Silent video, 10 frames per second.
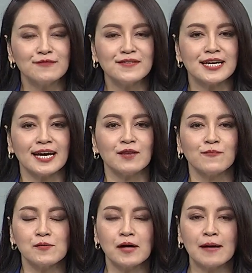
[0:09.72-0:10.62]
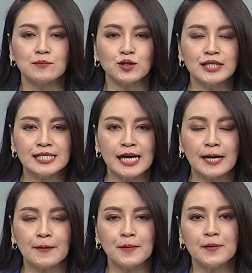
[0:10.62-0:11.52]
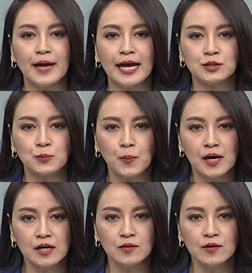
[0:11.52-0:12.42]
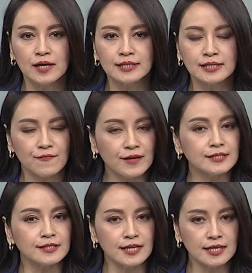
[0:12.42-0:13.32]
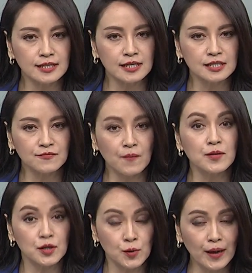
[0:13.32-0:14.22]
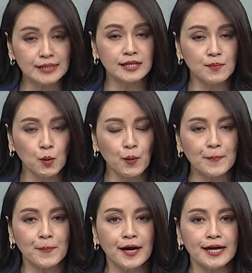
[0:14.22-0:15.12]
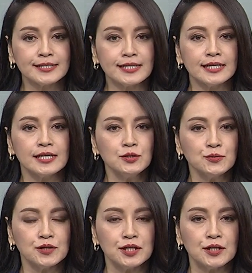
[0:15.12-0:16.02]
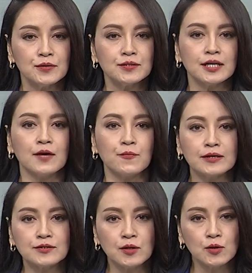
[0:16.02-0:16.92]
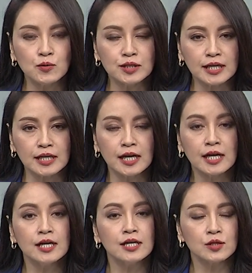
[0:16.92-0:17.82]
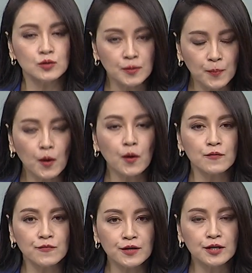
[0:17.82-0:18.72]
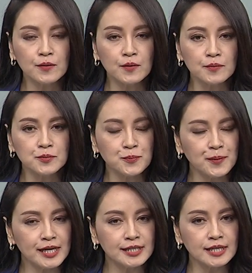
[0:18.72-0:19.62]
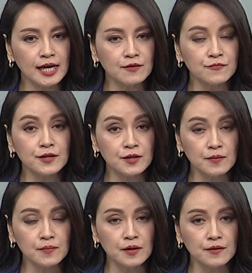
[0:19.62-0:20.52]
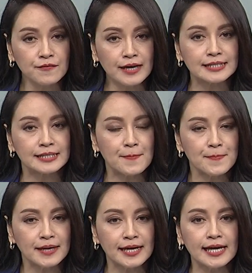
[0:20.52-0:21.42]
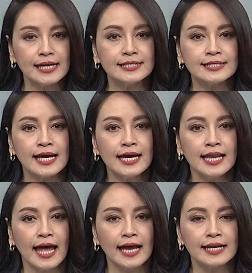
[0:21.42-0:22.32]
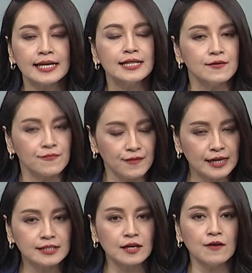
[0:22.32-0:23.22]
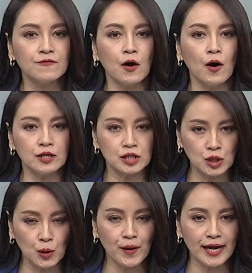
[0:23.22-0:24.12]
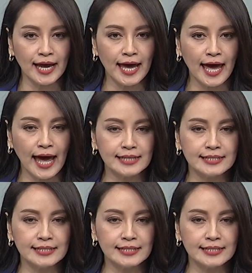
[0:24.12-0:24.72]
Good evening and welcome to the Thai PBS World. Seven senators from the U.S. Democrat Party introduced a resolution to support freedom of speech and freedom of assembly in Thailand in the face of ongoing